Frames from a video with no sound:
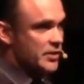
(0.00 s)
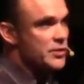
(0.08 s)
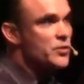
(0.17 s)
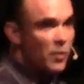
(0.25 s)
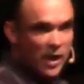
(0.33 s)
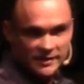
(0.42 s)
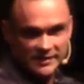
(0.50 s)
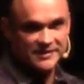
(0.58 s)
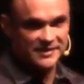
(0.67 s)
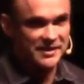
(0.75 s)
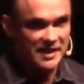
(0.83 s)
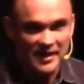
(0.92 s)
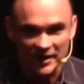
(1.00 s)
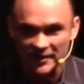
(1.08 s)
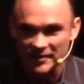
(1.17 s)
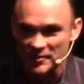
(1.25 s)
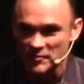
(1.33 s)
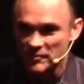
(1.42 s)
You walked into
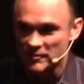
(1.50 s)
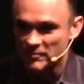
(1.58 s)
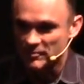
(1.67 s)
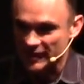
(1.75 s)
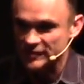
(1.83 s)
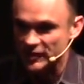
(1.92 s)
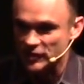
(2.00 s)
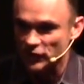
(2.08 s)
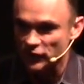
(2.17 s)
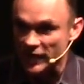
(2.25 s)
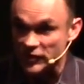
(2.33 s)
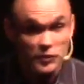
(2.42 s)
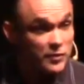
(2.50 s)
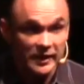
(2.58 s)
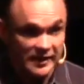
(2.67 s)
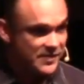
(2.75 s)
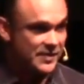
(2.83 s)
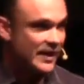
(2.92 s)
here based on your faith. You
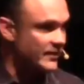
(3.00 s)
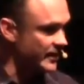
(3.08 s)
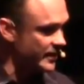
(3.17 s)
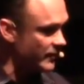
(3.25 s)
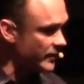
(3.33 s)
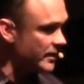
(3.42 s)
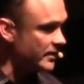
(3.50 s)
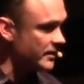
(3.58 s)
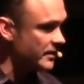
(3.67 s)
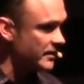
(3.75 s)
didn't sign the covenant.